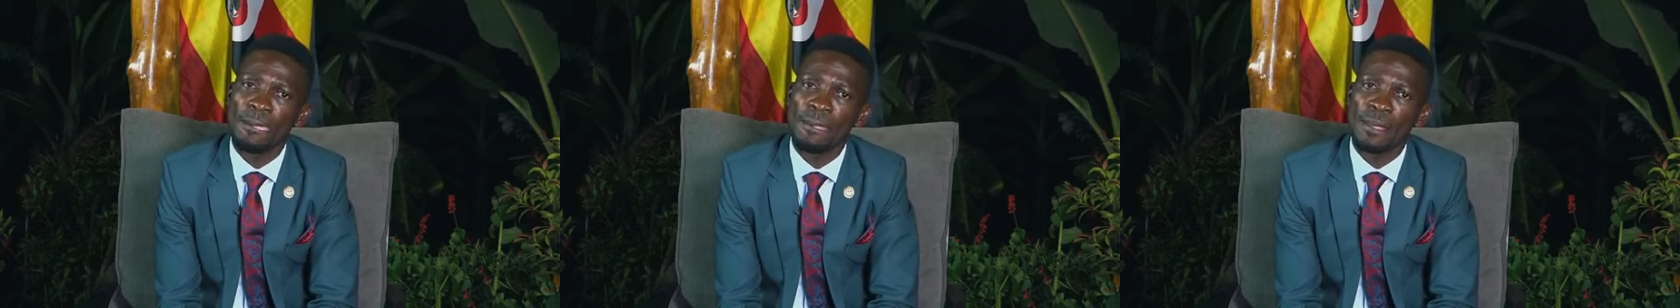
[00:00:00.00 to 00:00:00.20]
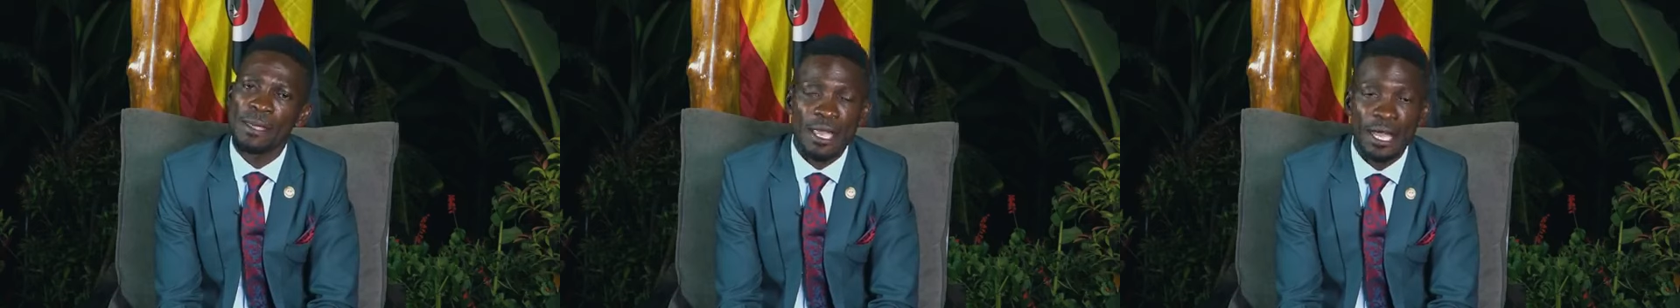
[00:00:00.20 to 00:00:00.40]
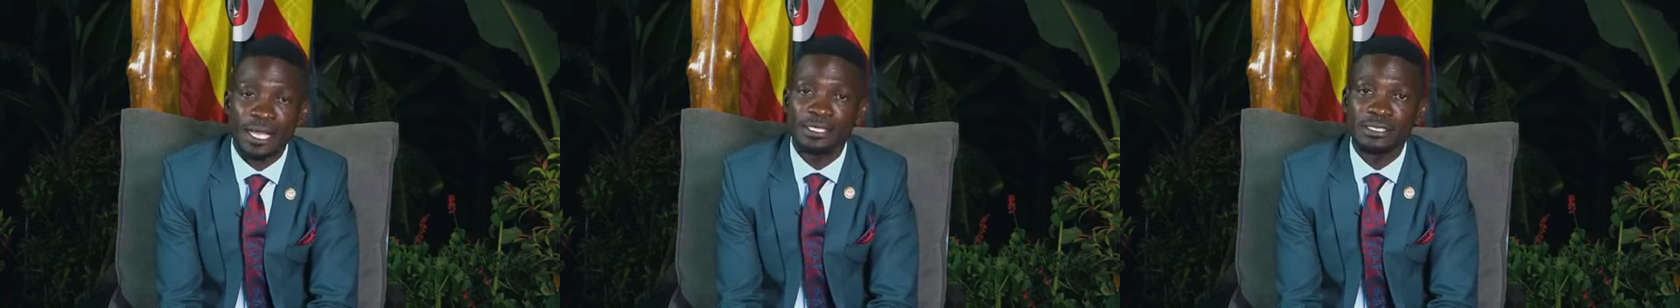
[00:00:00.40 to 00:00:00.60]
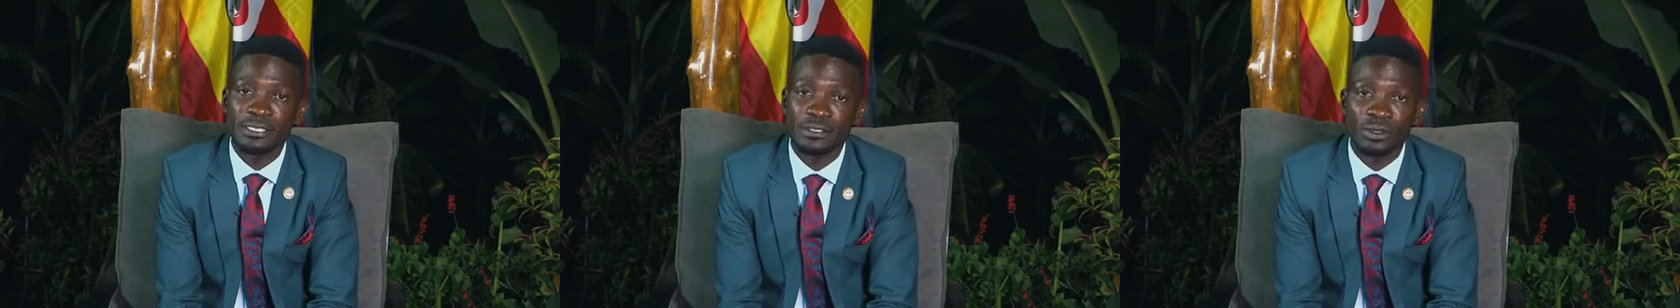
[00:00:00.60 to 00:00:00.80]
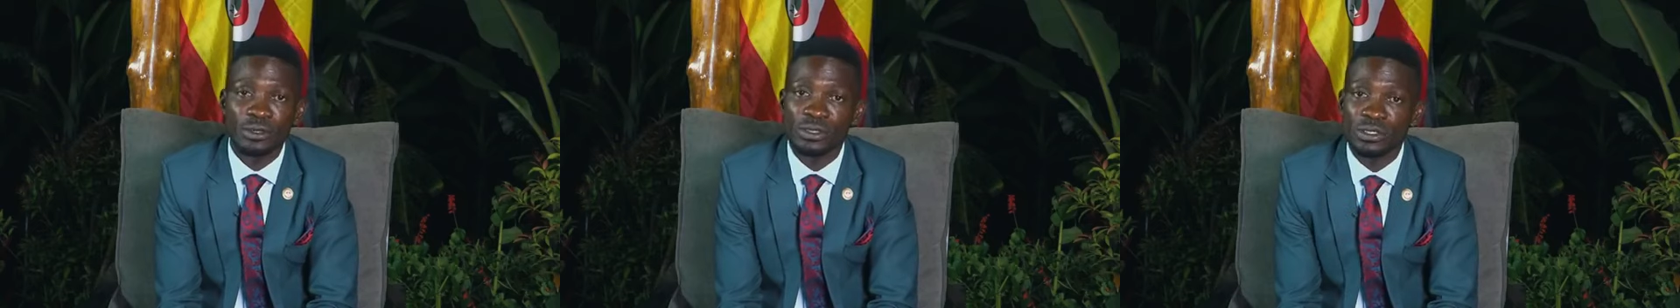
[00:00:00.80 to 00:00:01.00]
He has
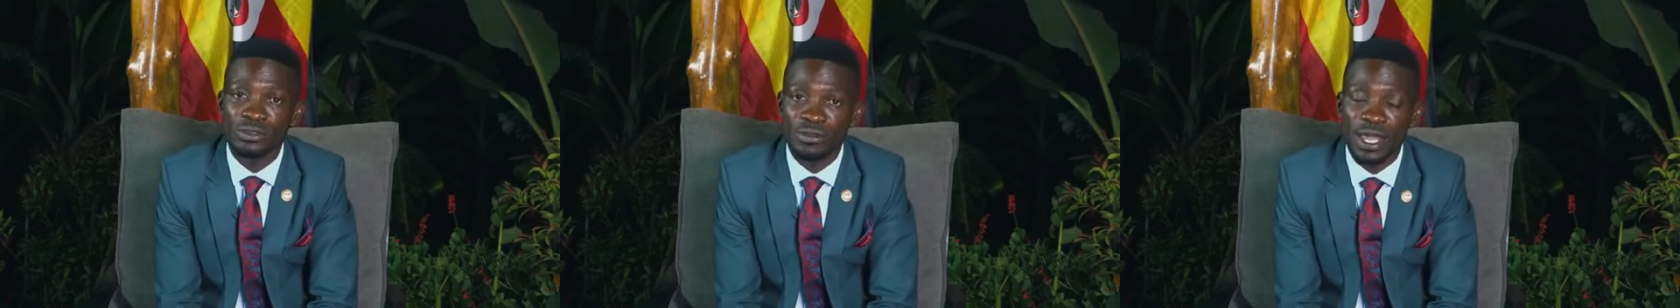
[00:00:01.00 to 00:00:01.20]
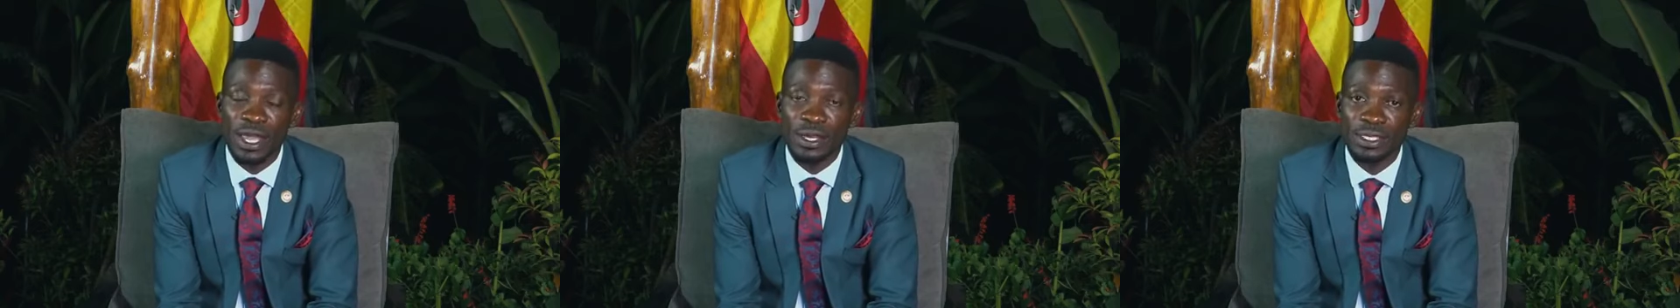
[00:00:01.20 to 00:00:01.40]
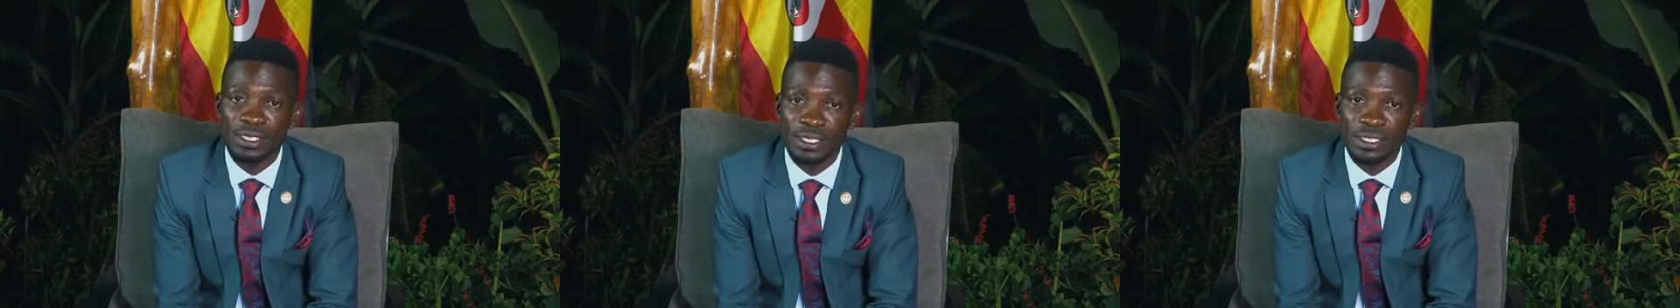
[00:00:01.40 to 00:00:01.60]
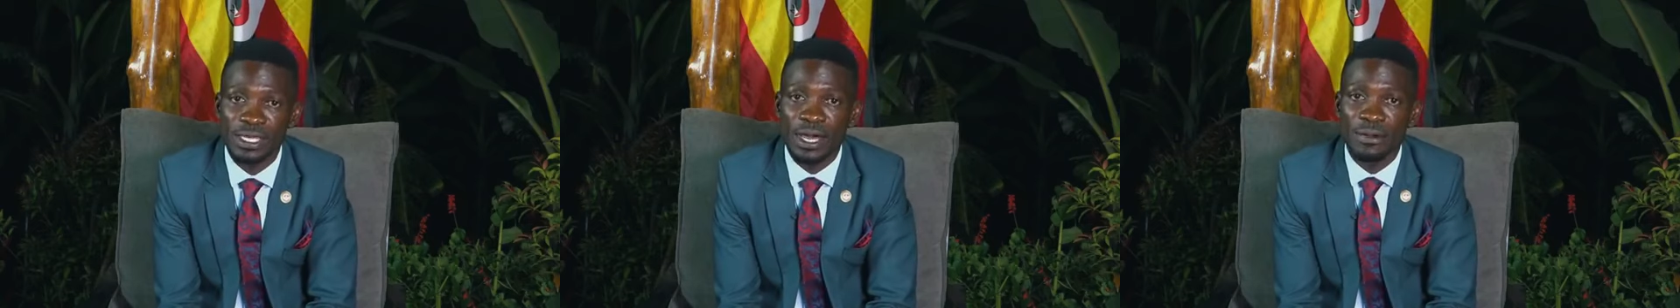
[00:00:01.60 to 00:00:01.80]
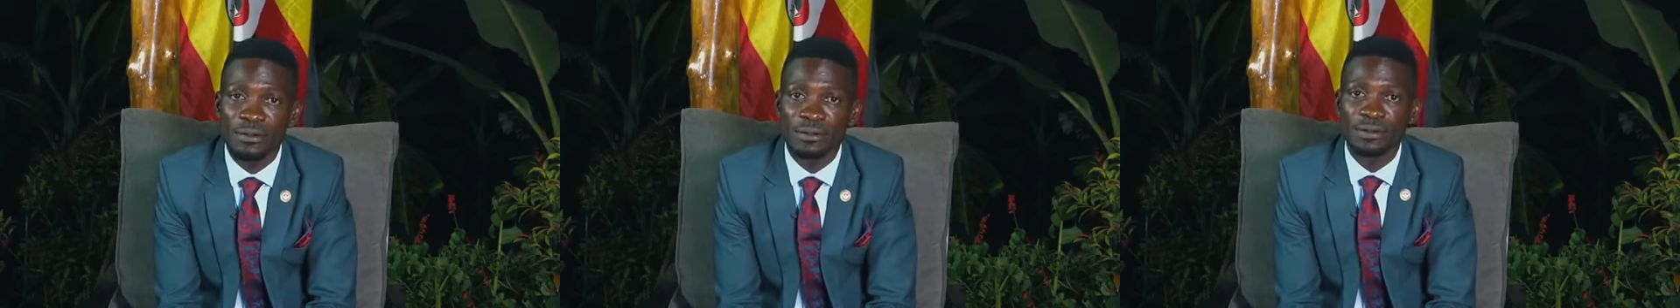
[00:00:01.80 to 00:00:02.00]
to use violence
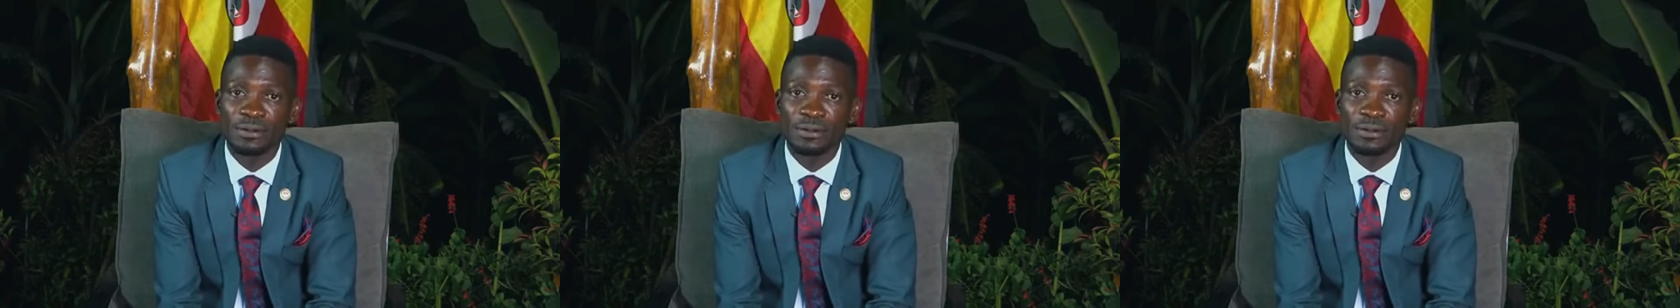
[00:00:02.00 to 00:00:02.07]
now.